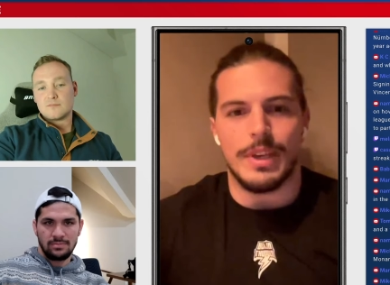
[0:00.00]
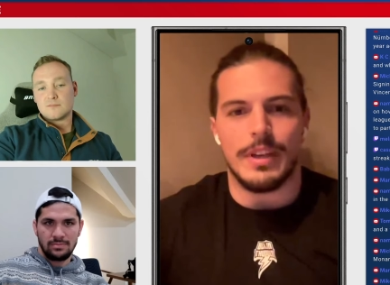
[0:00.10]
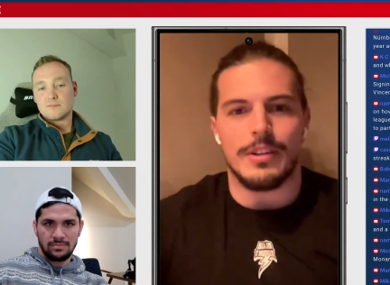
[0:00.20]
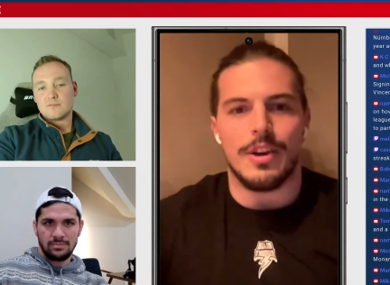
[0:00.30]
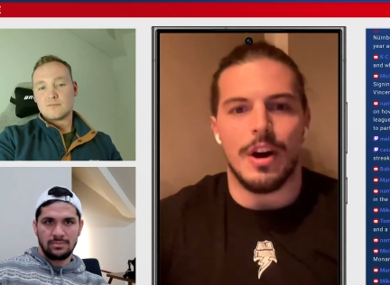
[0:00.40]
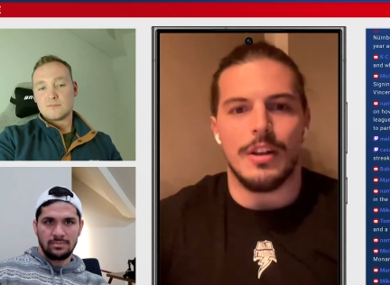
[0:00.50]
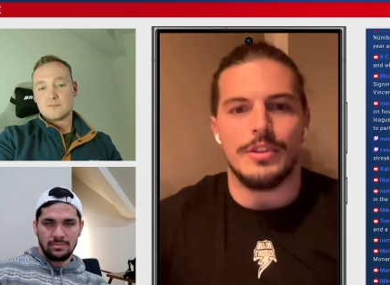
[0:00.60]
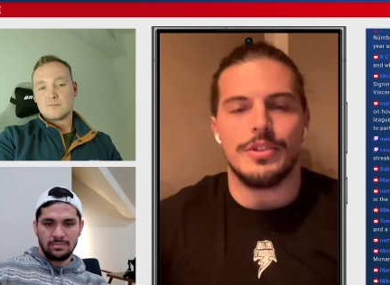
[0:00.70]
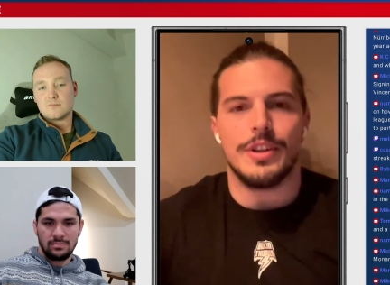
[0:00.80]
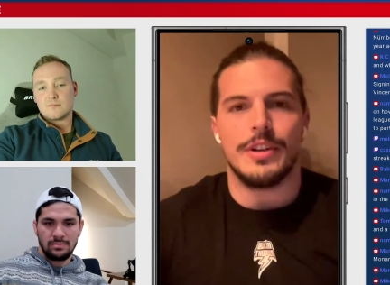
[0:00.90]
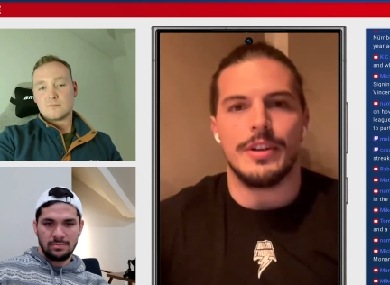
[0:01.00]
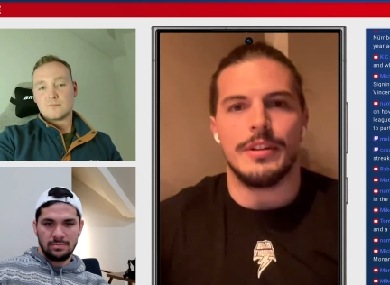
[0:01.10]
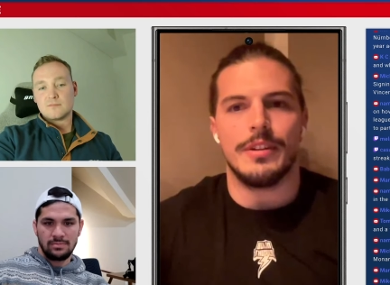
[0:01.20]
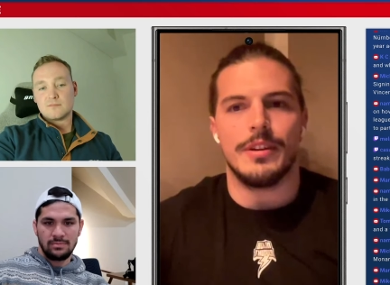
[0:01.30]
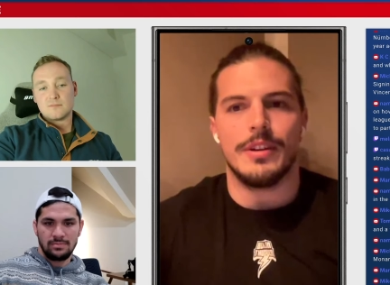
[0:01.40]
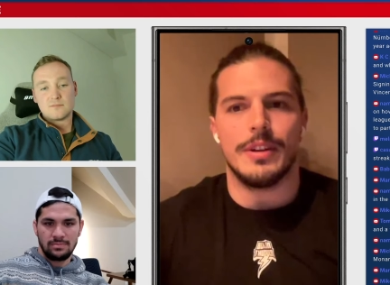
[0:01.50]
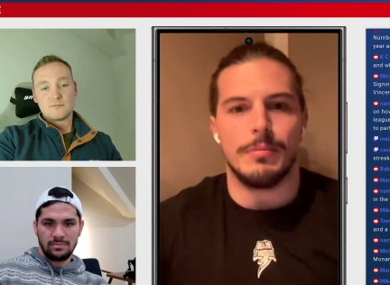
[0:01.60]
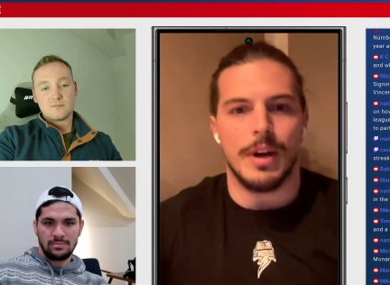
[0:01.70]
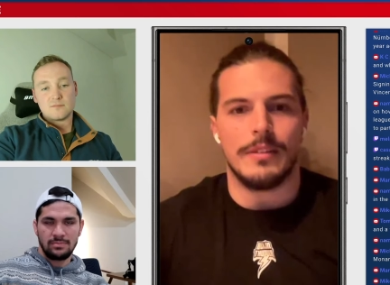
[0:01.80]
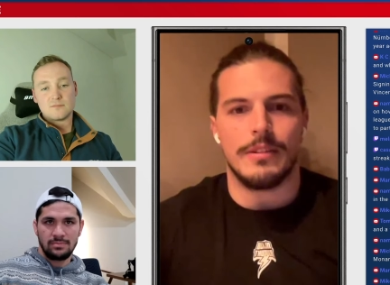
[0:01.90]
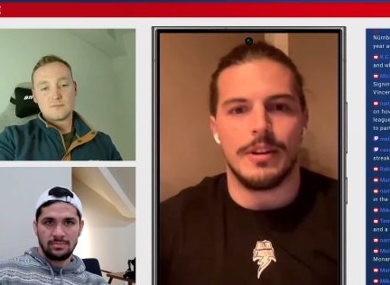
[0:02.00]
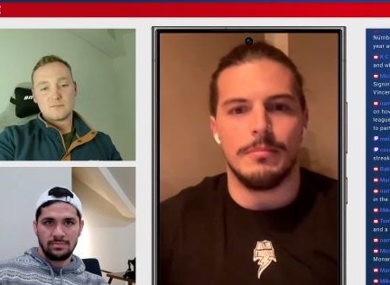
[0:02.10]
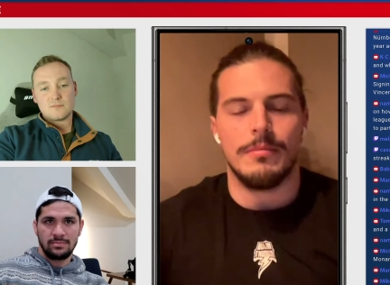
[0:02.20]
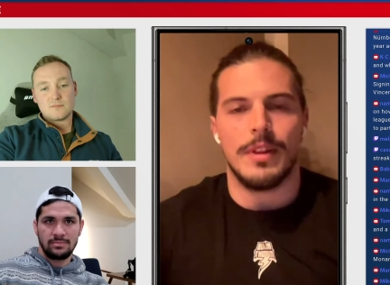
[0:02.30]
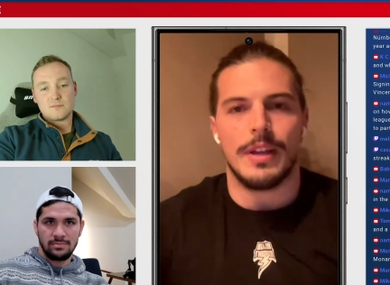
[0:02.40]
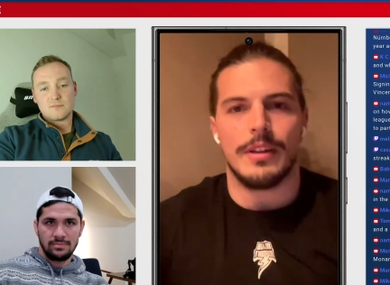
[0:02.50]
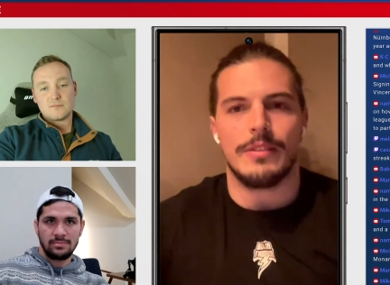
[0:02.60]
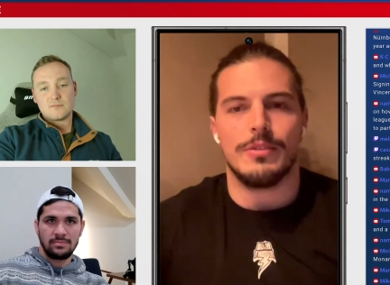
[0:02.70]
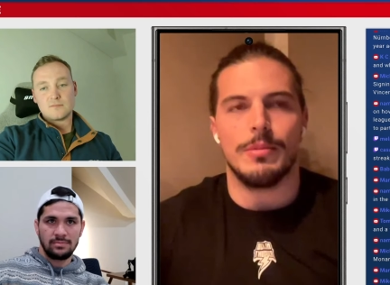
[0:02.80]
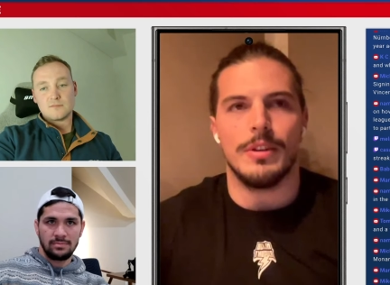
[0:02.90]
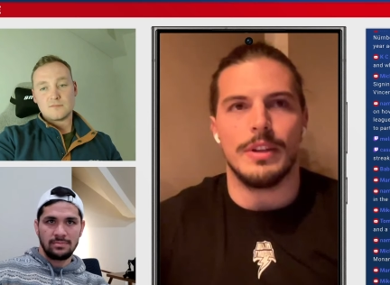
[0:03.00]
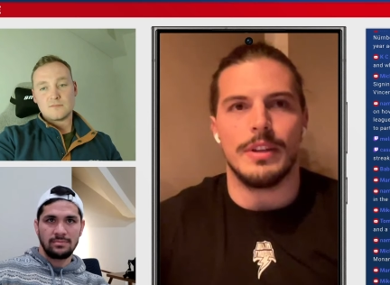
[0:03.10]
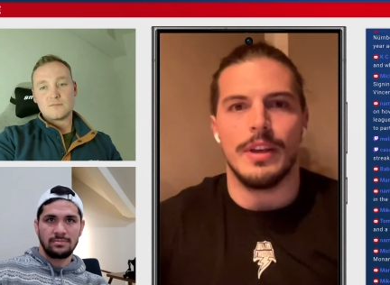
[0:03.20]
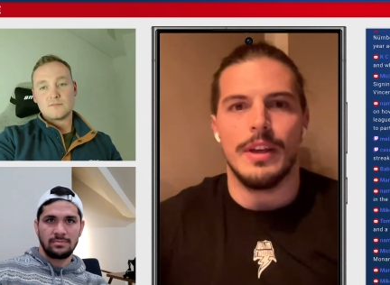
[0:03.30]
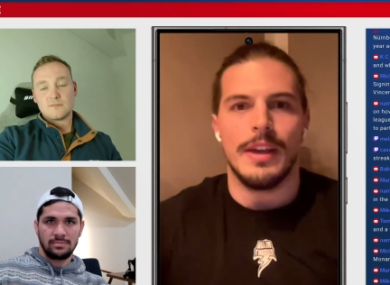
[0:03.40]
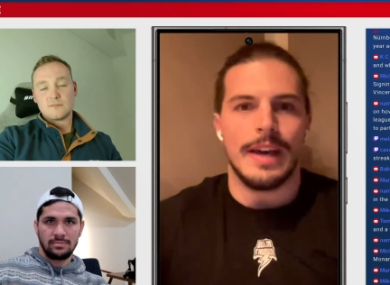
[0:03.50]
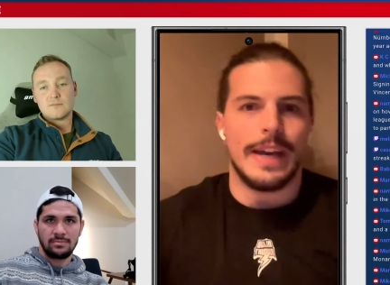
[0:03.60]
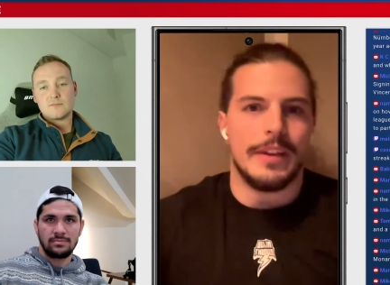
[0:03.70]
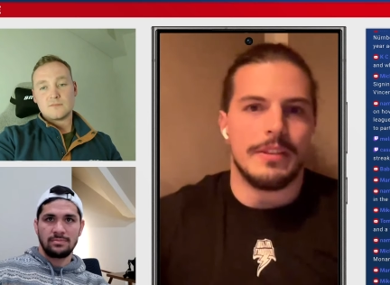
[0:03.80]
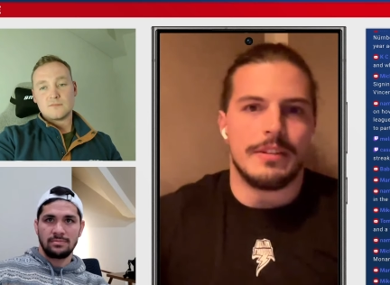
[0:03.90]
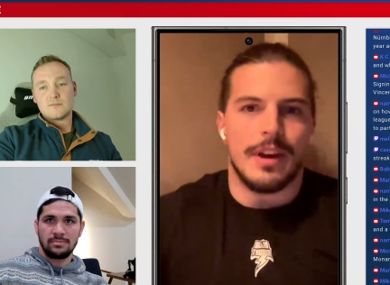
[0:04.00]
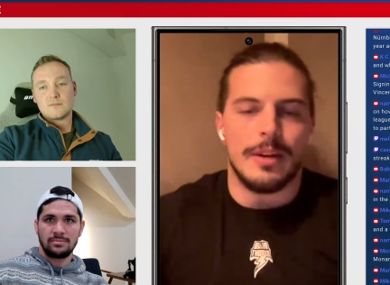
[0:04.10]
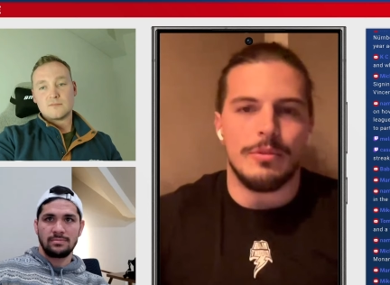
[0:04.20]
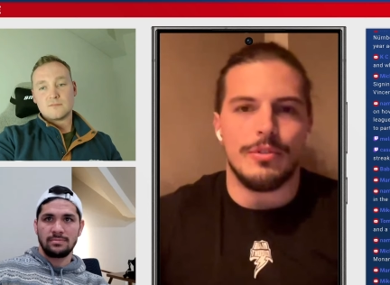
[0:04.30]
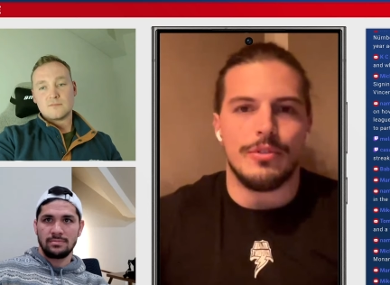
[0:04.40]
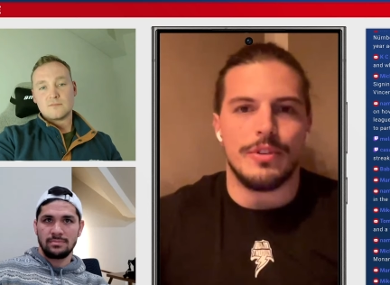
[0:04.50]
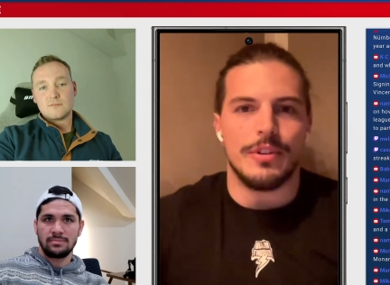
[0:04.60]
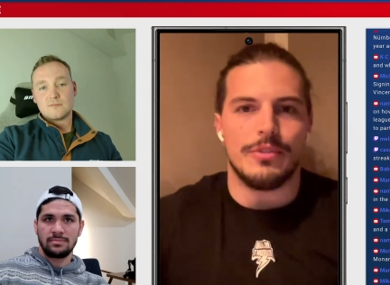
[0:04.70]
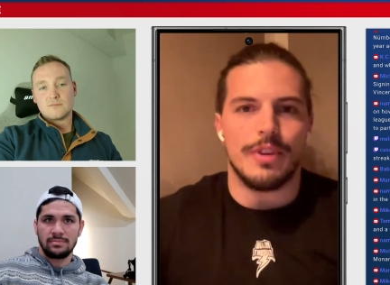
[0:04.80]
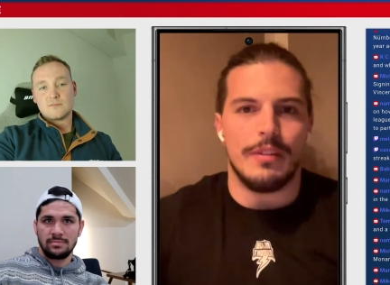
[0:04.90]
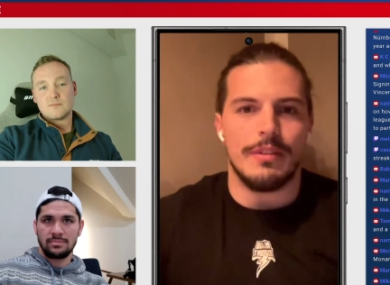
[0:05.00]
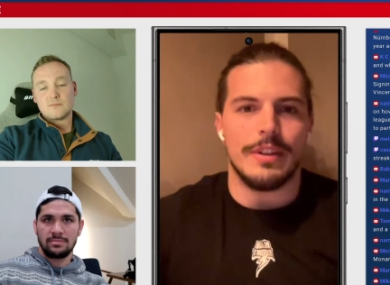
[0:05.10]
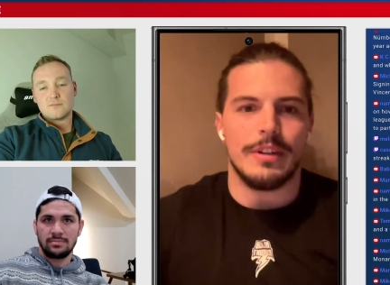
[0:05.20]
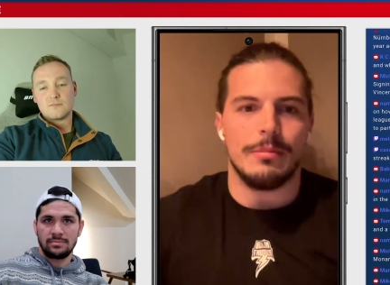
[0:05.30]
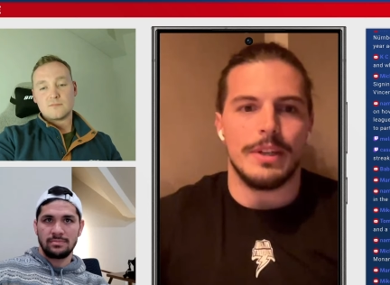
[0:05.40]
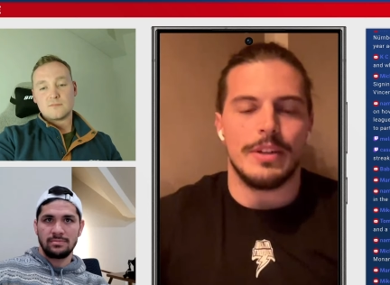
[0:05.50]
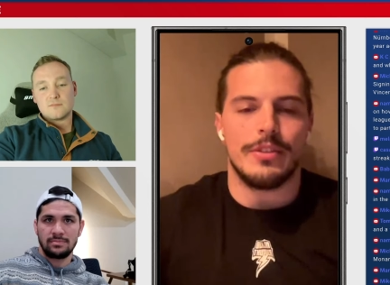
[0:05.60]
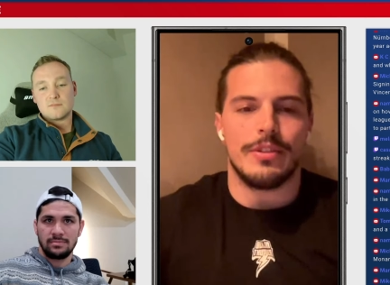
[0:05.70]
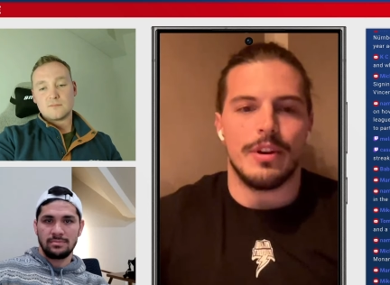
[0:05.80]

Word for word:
Speaker 1: being at college here in uh, in Potsdam, like next to Berlin, I had the time to still travel a little bit.